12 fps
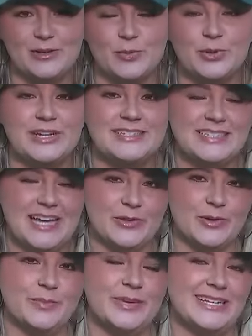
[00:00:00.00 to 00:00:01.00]
They're putting
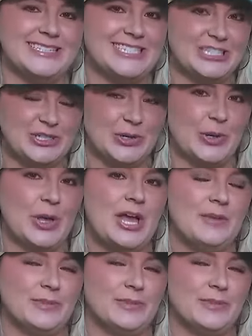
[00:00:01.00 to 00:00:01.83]
together a big digital